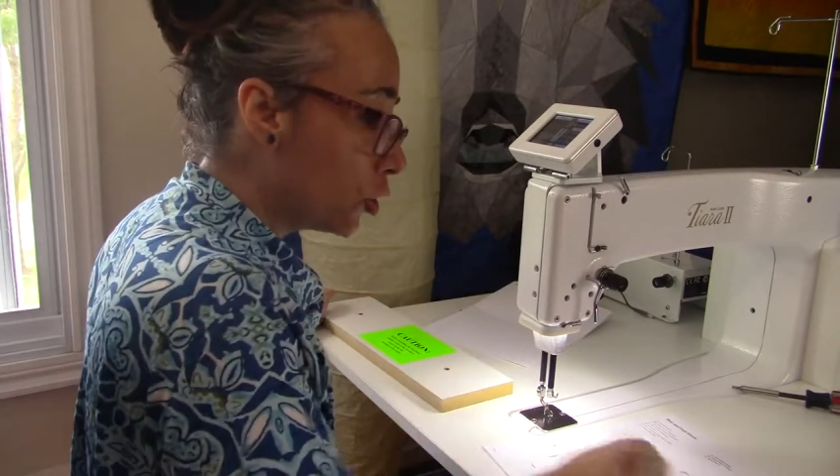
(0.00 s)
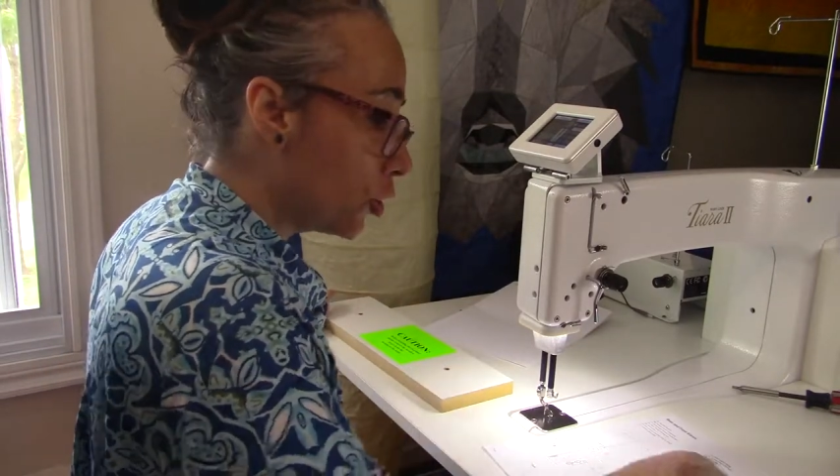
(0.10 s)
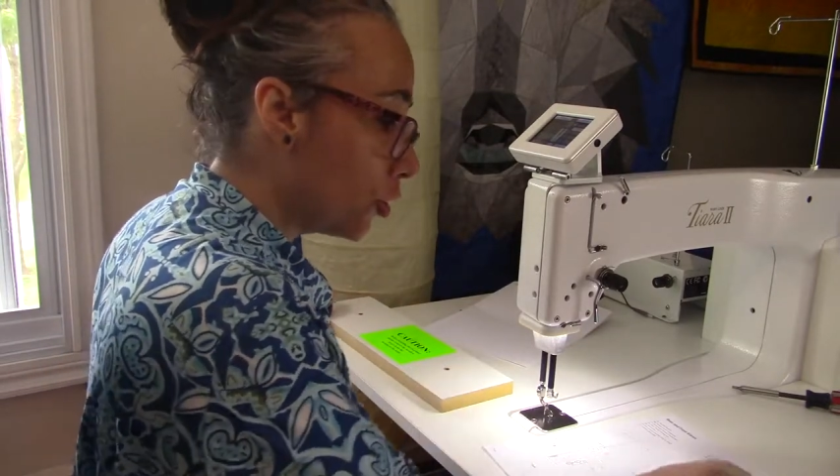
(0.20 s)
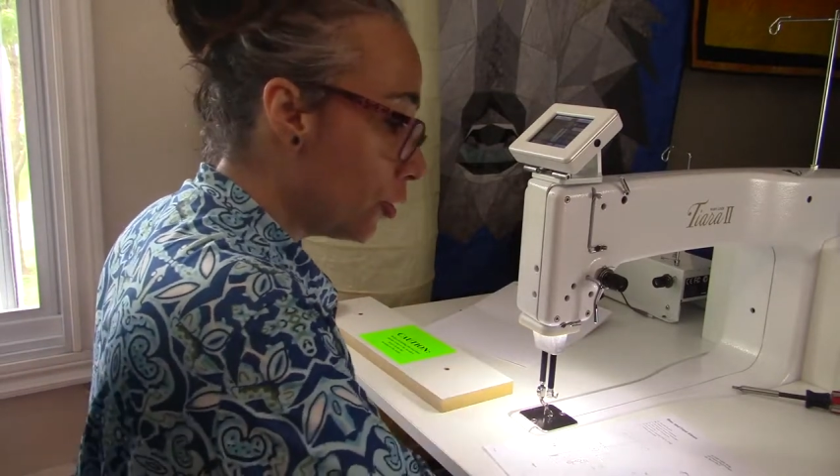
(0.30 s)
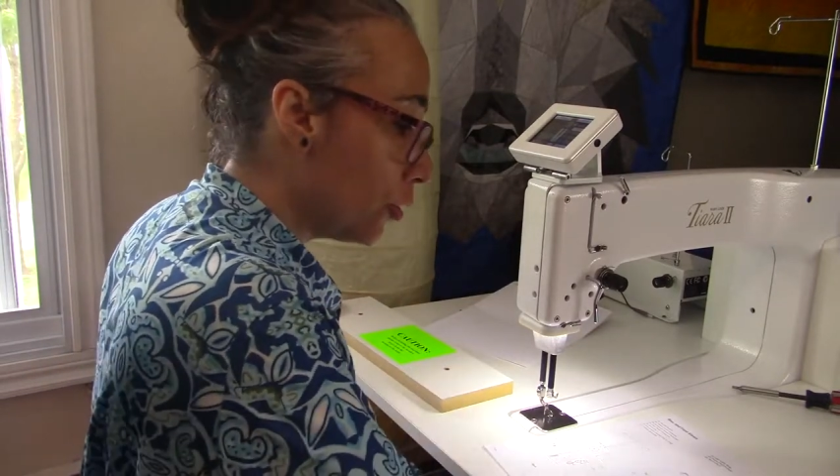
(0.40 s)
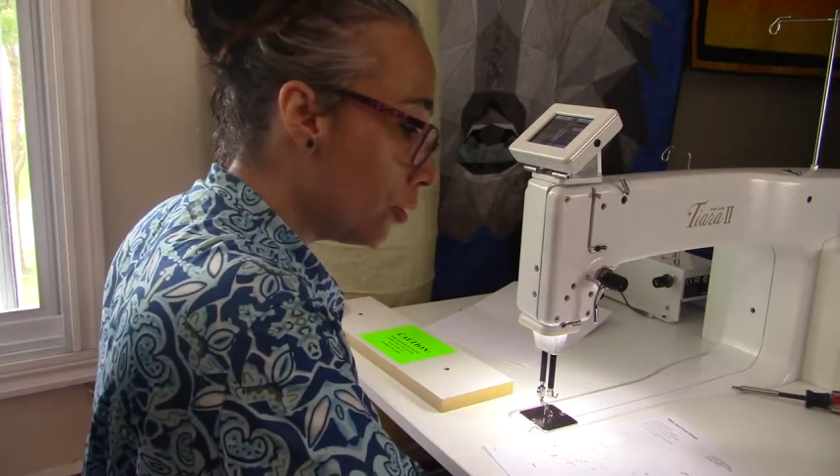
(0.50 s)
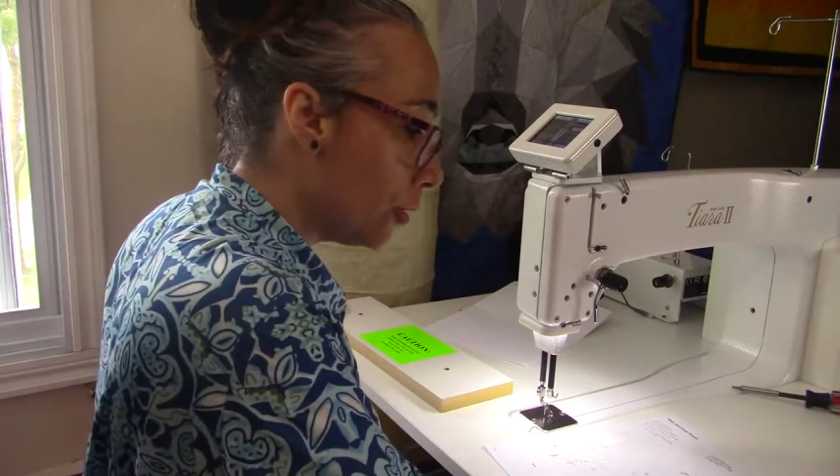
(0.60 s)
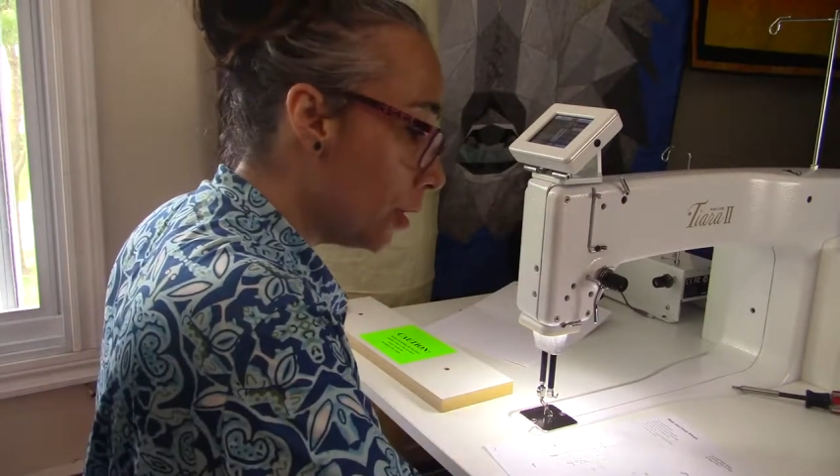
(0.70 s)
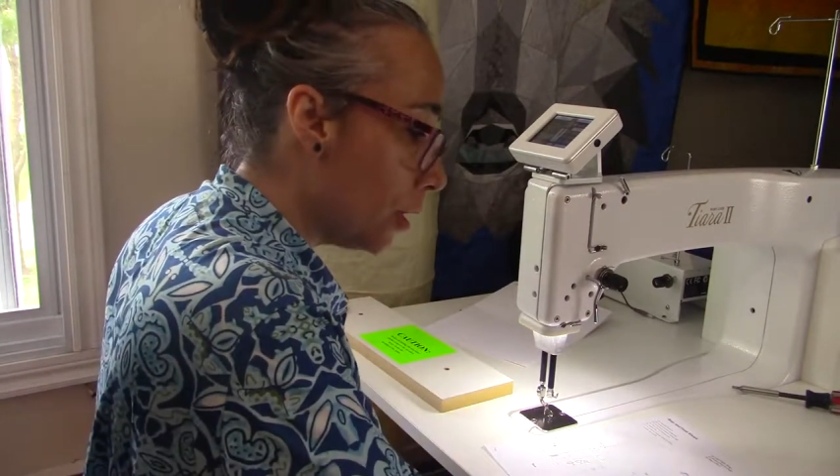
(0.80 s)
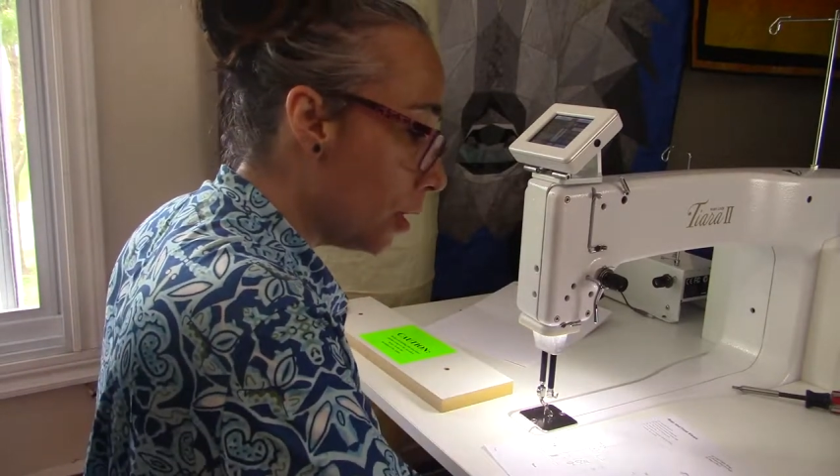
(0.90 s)

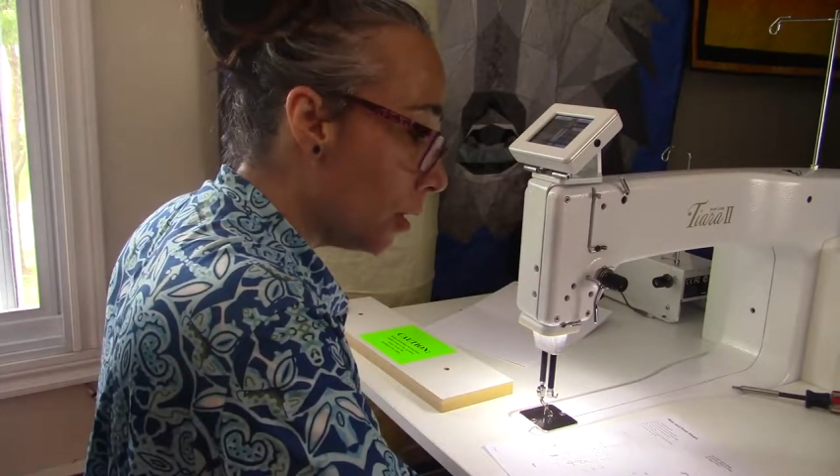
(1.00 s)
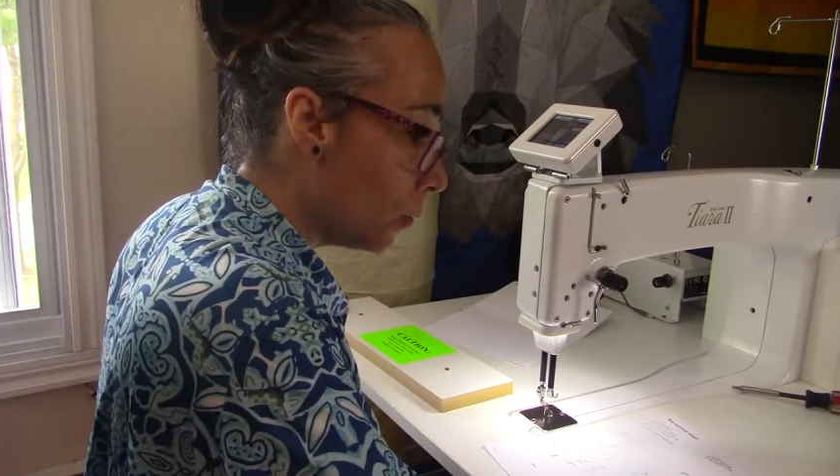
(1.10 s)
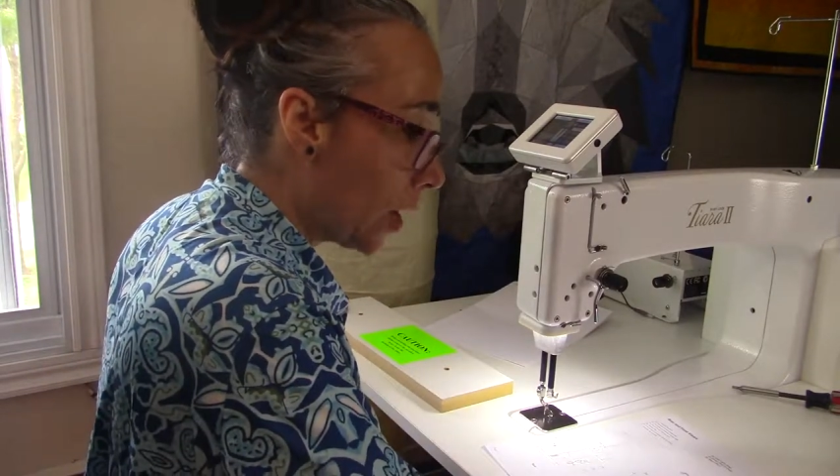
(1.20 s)
sure uh,